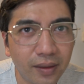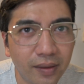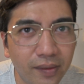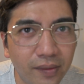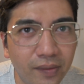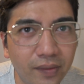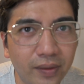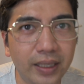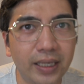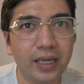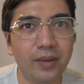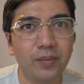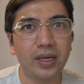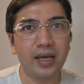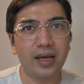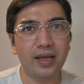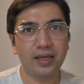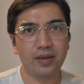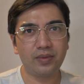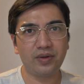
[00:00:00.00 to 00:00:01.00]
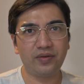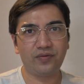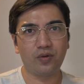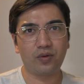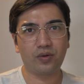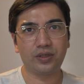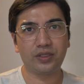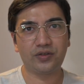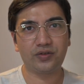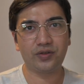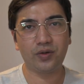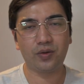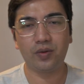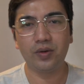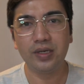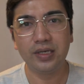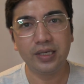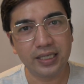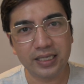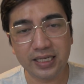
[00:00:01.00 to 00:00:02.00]
Okay, I am in focus. So
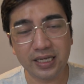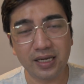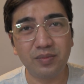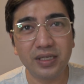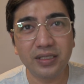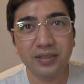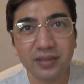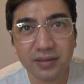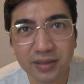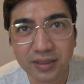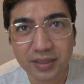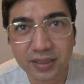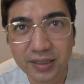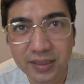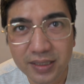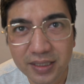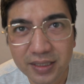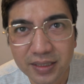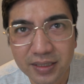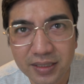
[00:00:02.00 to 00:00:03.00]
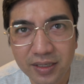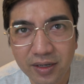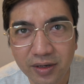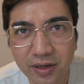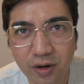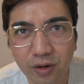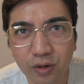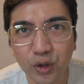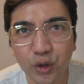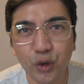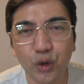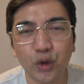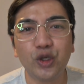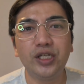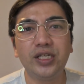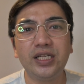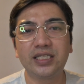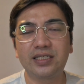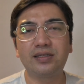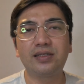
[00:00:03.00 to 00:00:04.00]
yeah, basically just testing out how
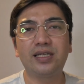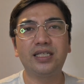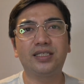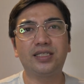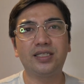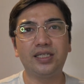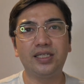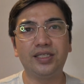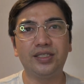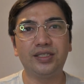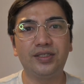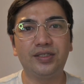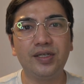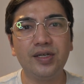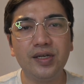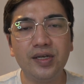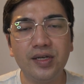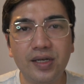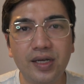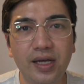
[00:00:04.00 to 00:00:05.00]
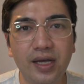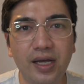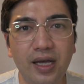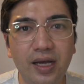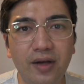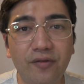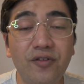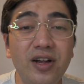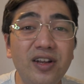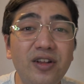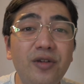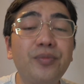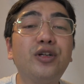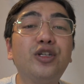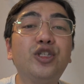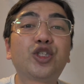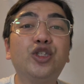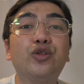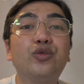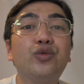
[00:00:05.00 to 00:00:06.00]
good this lens is. Right now I'm going
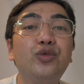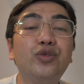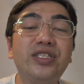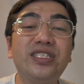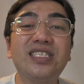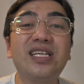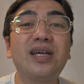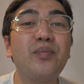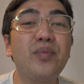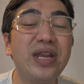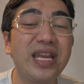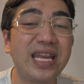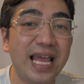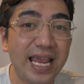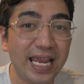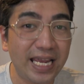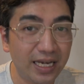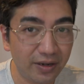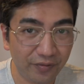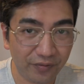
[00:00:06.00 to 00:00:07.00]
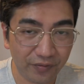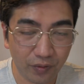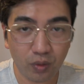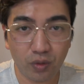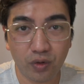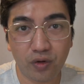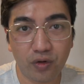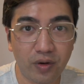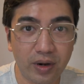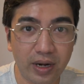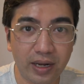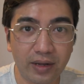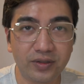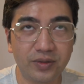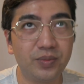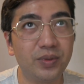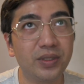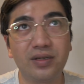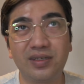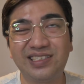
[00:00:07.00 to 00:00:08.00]
to show you some night
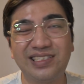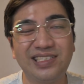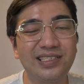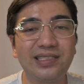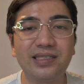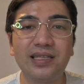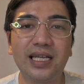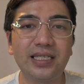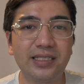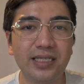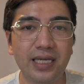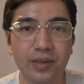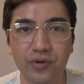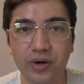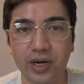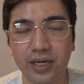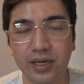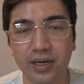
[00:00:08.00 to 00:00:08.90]
photographs because it's nighttime right